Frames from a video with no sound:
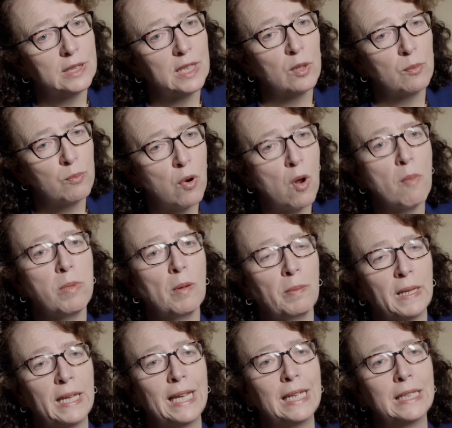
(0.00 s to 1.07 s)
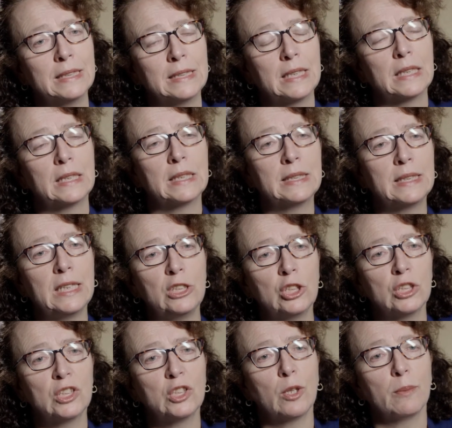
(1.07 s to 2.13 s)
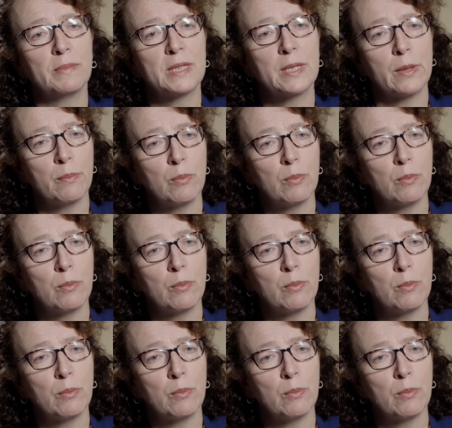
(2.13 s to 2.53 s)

and it probably is, that the seizure stops the